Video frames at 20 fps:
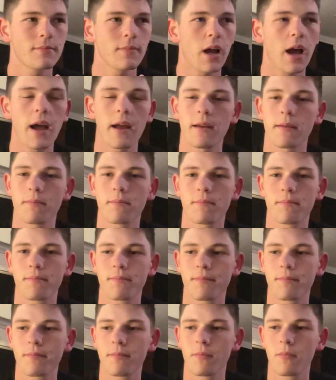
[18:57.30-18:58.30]
I
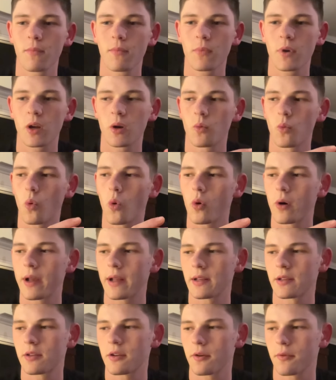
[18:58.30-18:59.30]
can walk
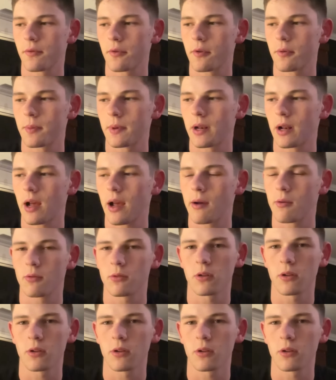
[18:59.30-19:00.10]
into a room and I will